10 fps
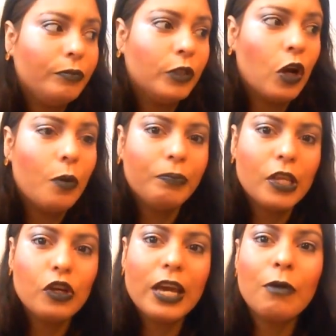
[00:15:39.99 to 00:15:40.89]

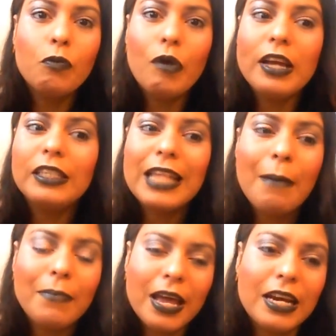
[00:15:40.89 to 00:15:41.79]
you can waste
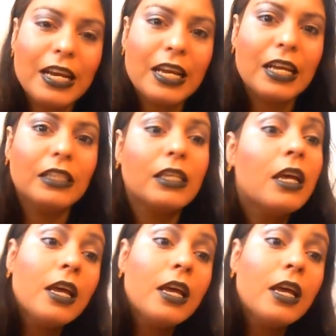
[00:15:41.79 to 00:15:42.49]
that money and